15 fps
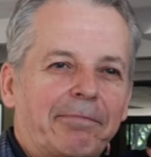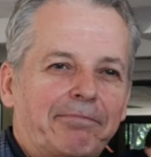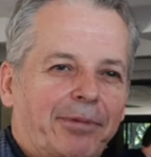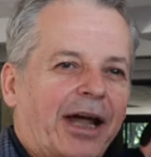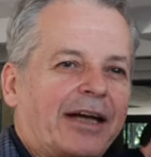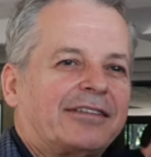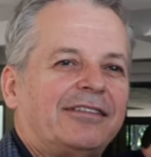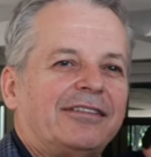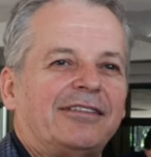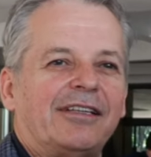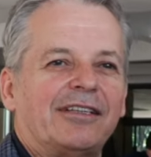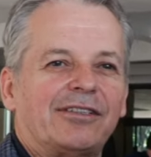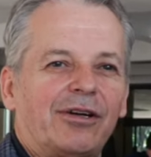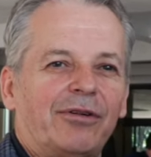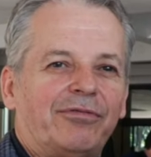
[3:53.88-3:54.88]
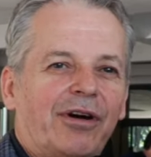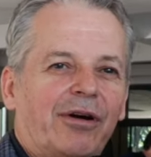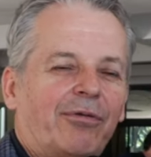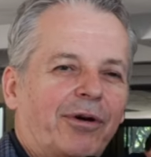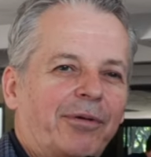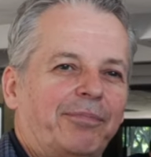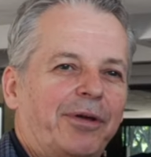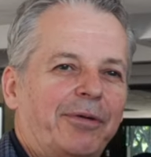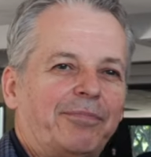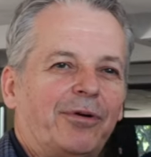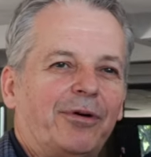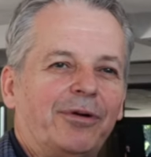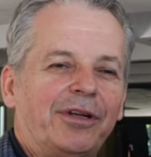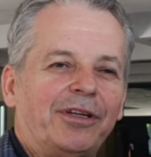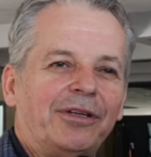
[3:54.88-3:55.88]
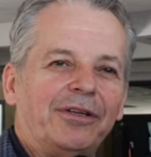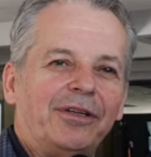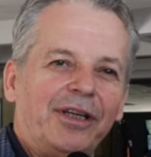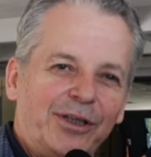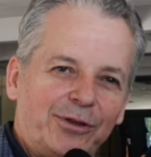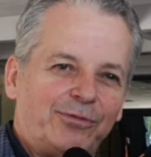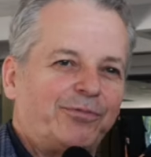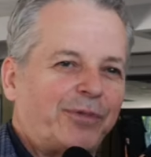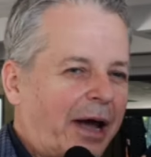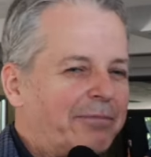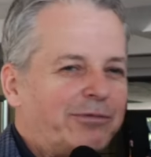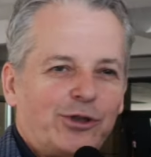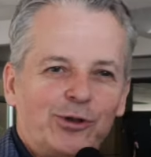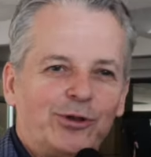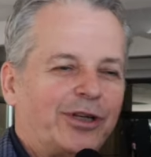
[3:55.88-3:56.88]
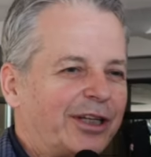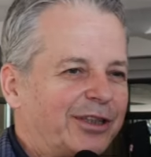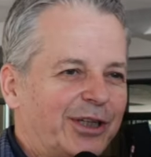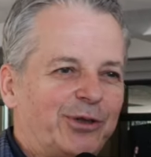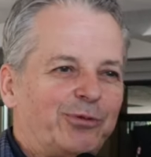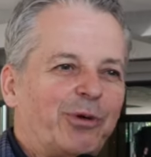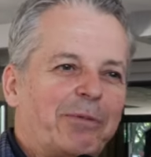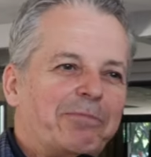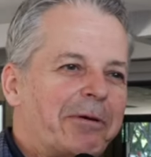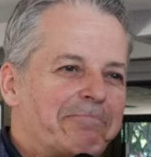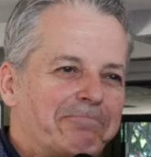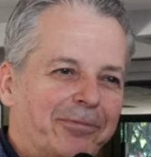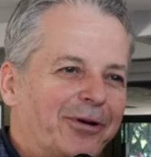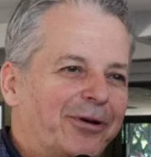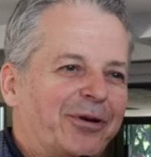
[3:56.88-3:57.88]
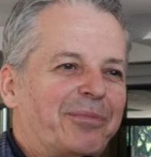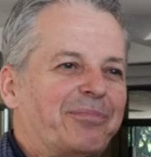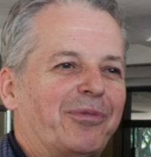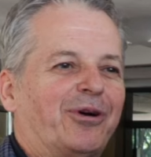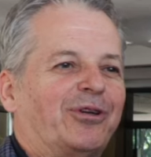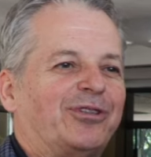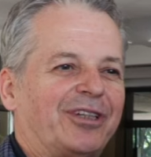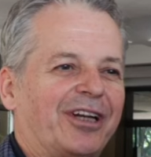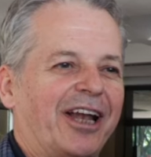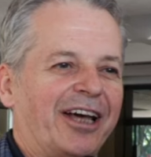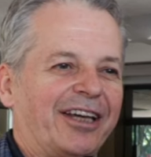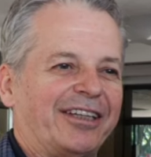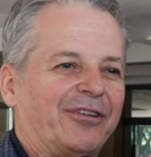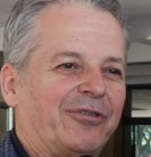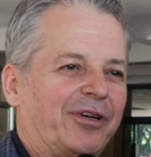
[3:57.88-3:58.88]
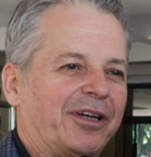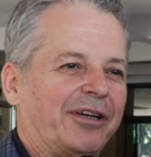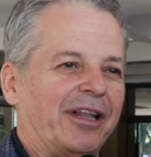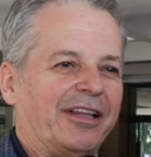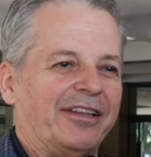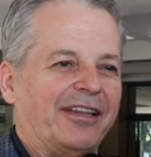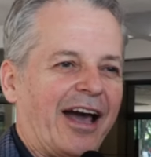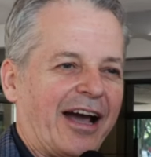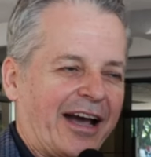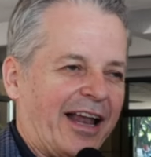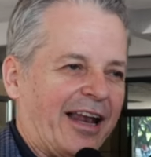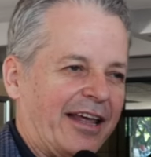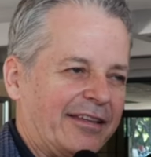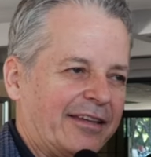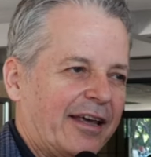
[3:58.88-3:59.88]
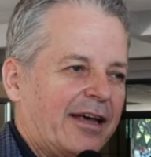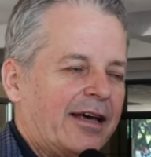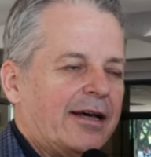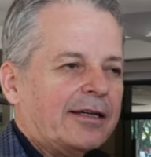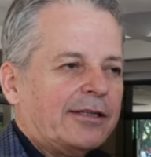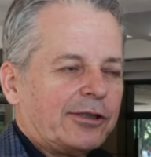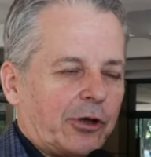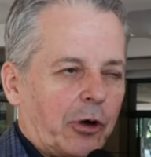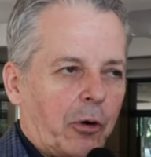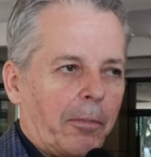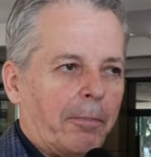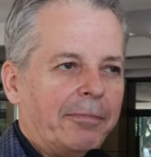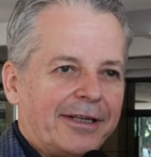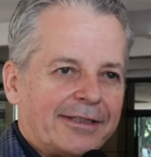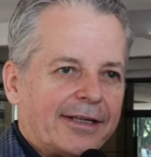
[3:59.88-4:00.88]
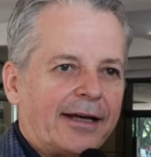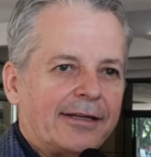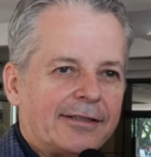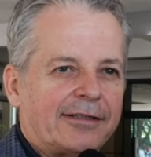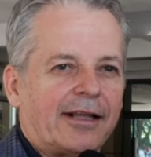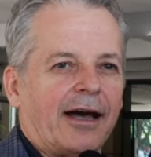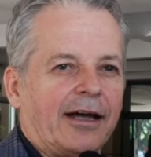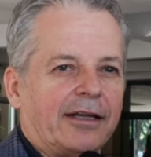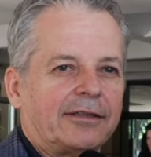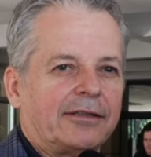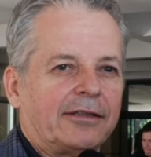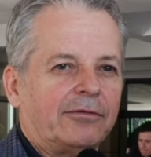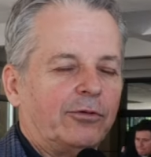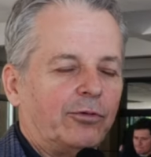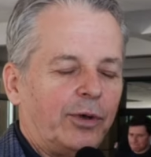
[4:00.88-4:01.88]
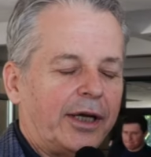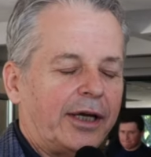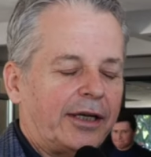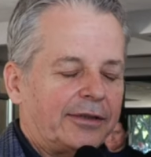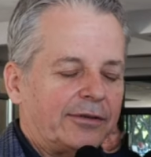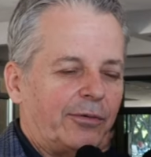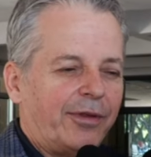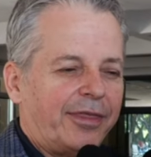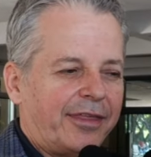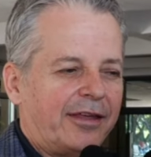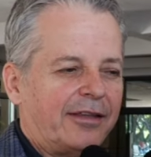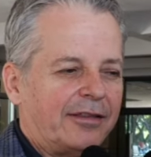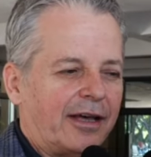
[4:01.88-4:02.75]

practices of our people, I'm sure that it will be pretty much like you in Nagaland. So besides that, we think